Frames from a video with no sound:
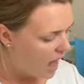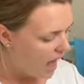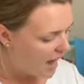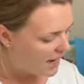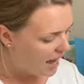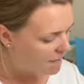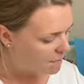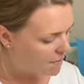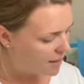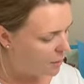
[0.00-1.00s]
And
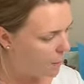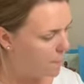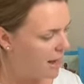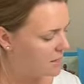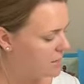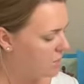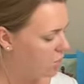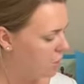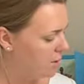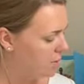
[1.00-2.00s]
everything went back to
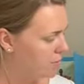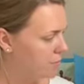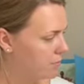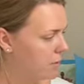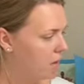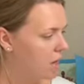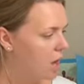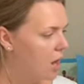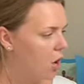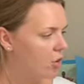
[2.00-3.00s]
normal,
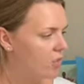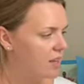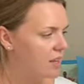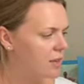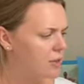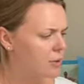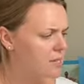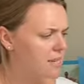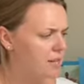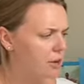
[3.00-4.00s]
until
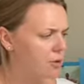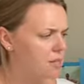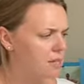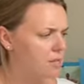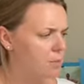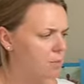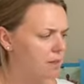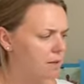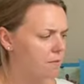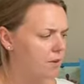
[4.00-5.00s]
Lucy noticed
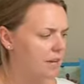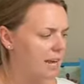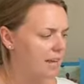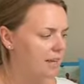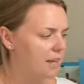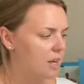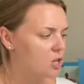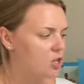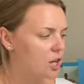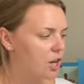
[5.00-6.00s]
something funny.
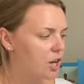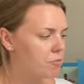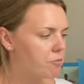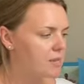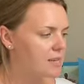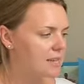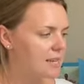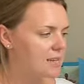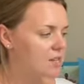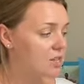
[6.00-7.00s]
She heard
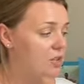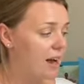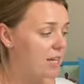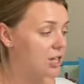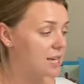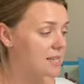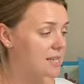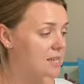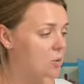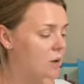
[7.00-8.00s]
rustlings and scratchings
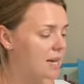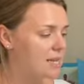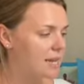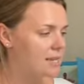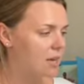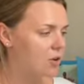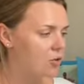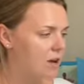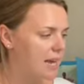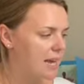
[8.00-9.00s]
and squeezings and
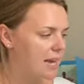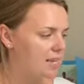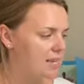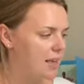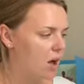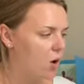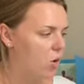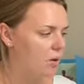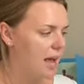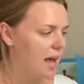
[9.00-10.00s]
creakings in the
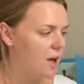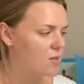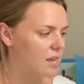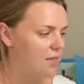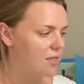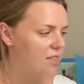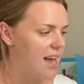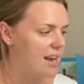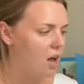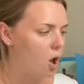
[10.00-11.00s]
old house, and
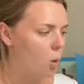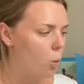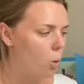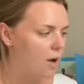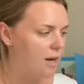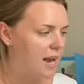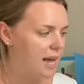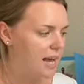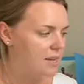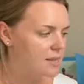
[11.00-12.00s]
then, one
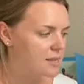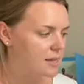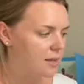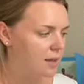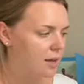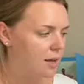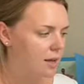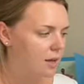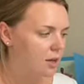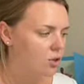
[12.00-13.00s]
night,
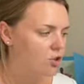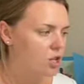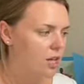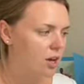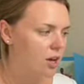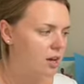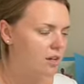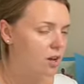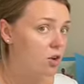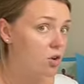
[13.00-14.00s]
she
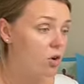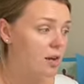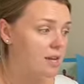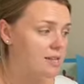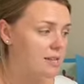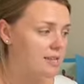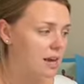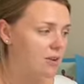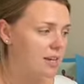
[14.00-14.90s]
heard a noise that sounded